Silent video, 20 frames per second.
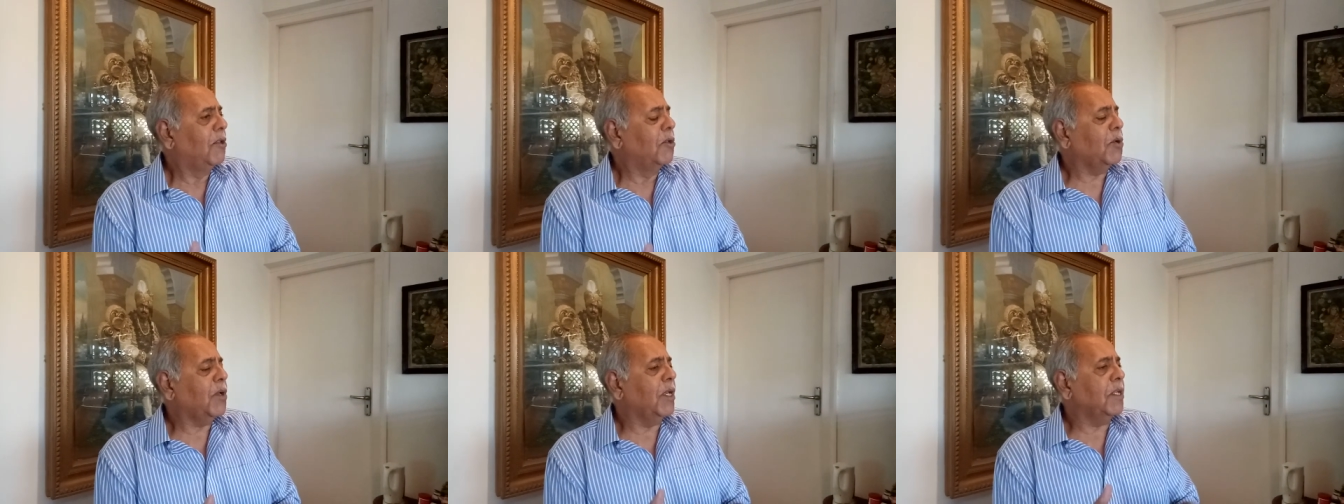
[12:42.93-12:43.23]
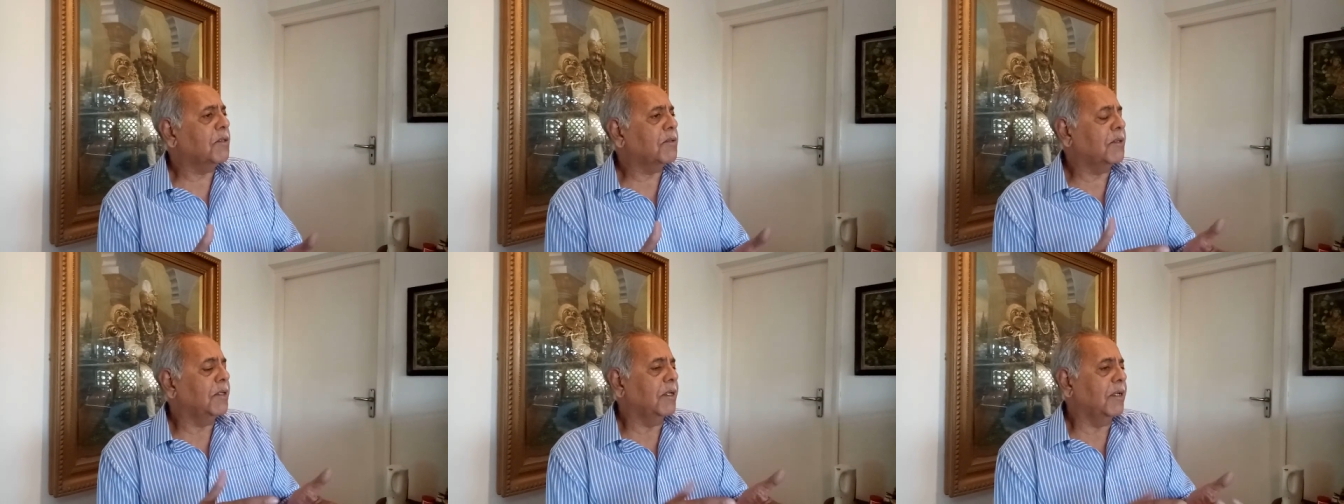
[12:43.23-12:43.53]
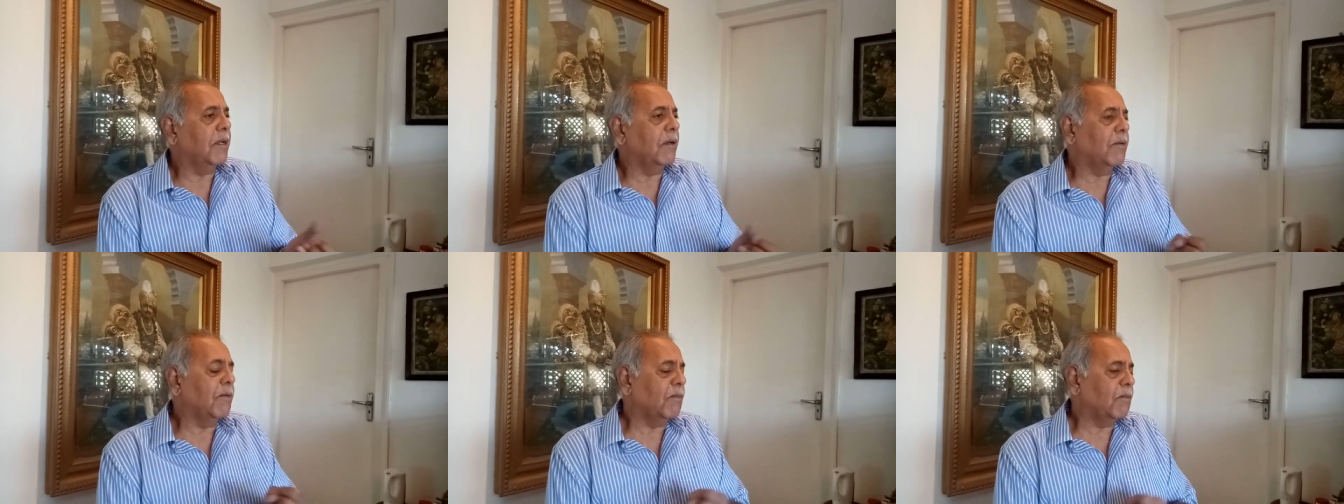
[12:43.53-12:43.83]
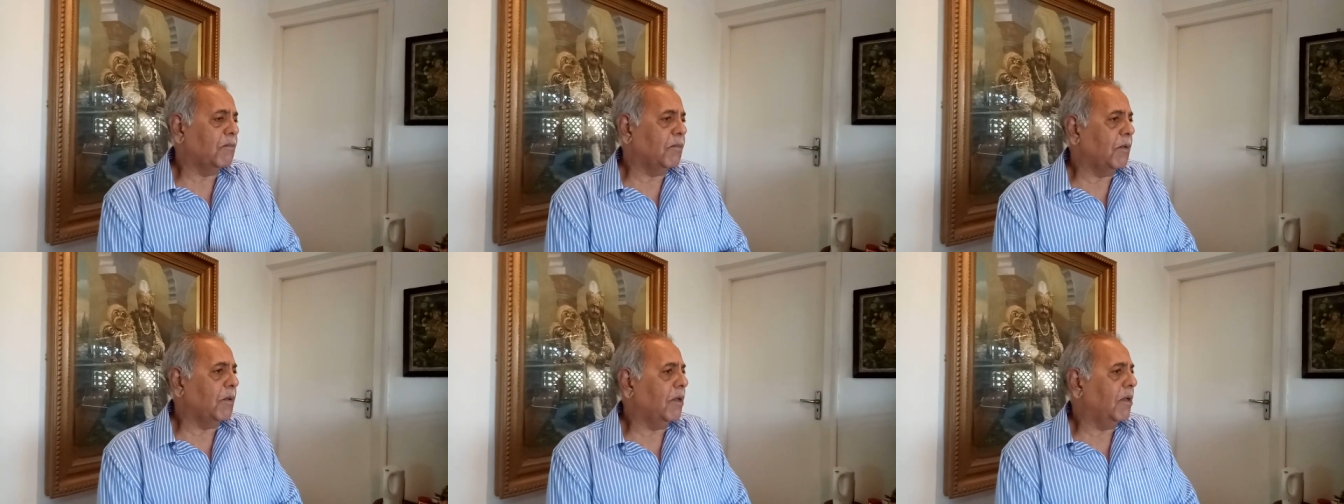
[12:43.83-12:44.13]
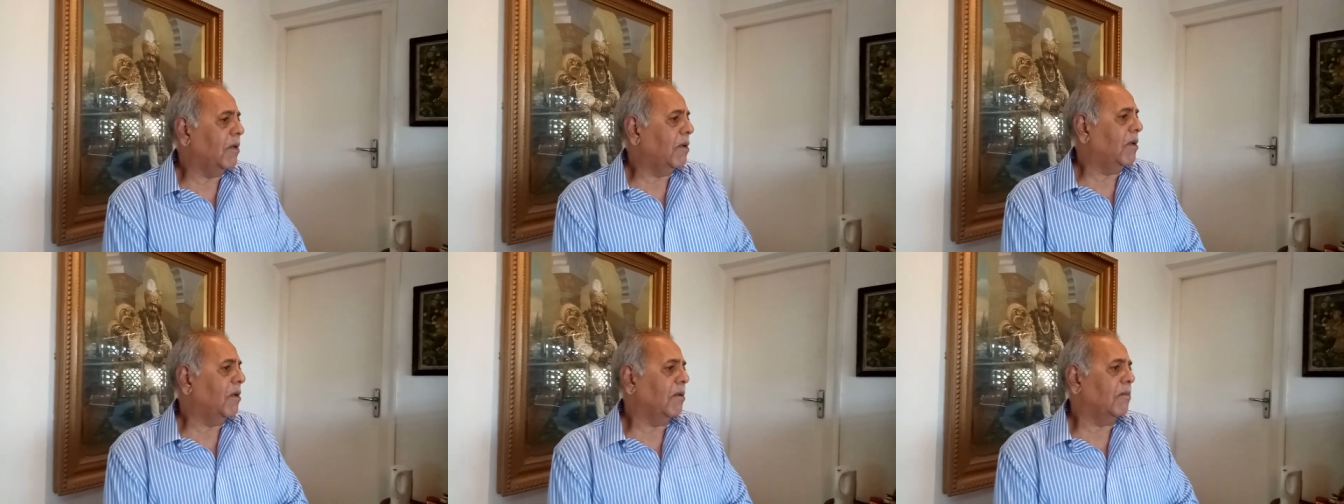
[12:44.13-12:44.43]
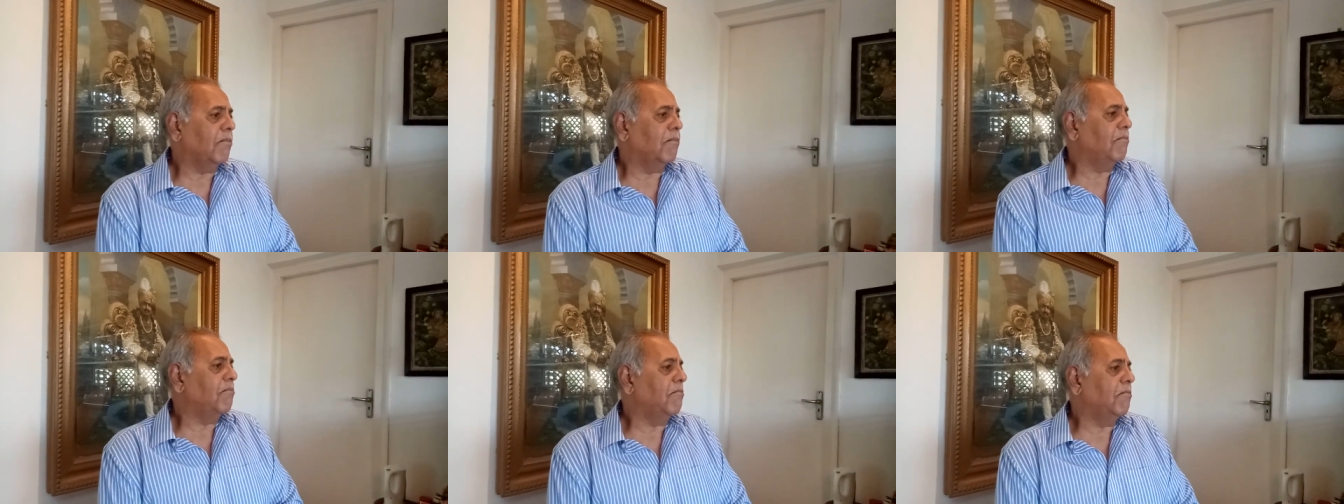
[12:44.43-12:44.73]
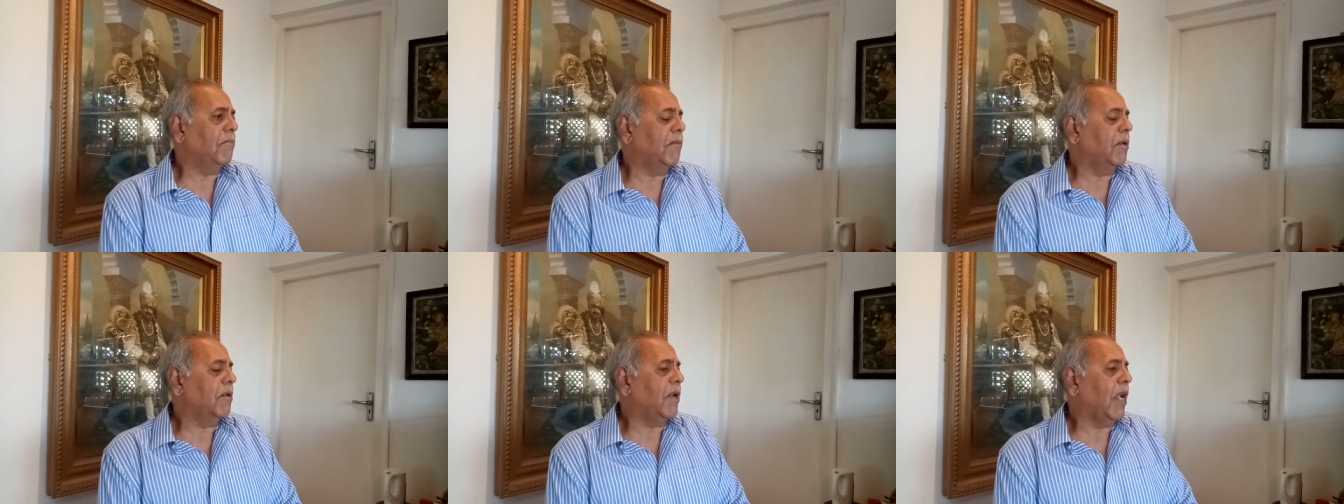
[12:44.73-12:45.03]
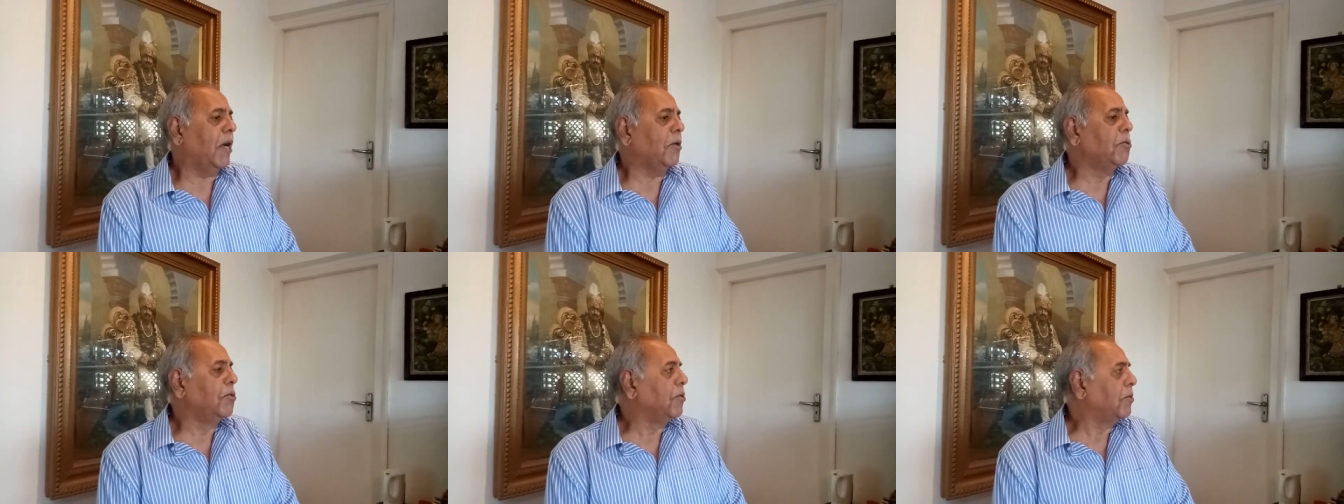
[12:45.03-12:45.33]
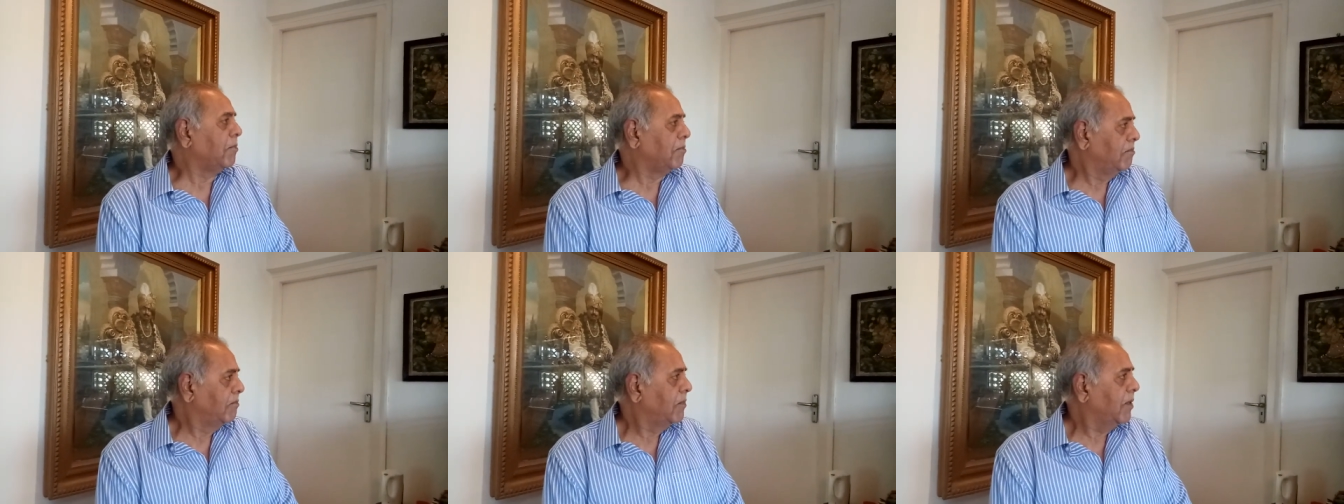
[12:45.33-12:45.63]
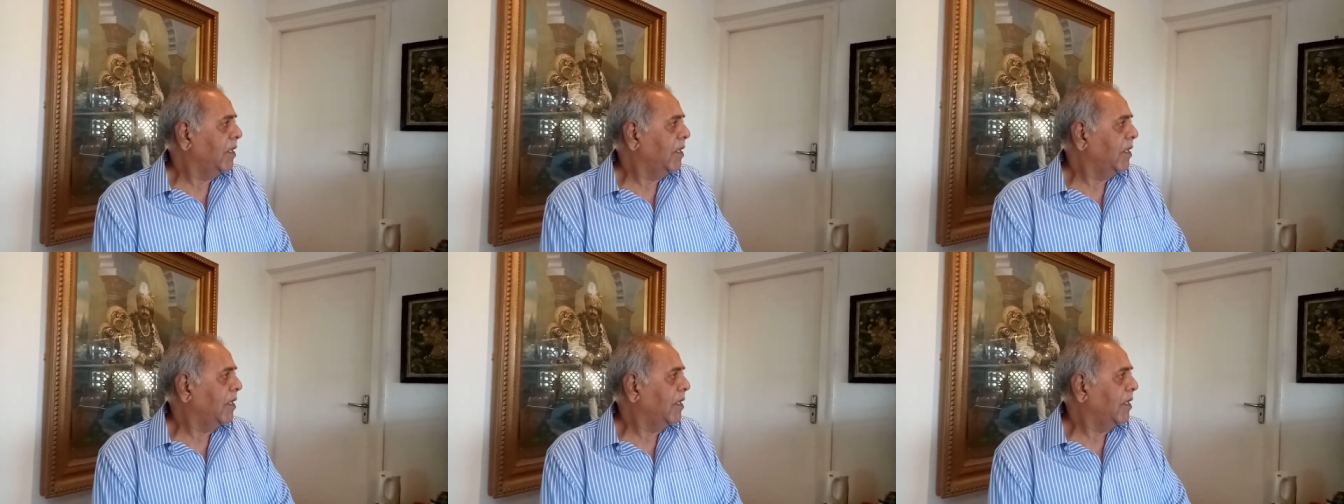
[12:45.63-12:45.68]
Look at uh, uh, Rahul.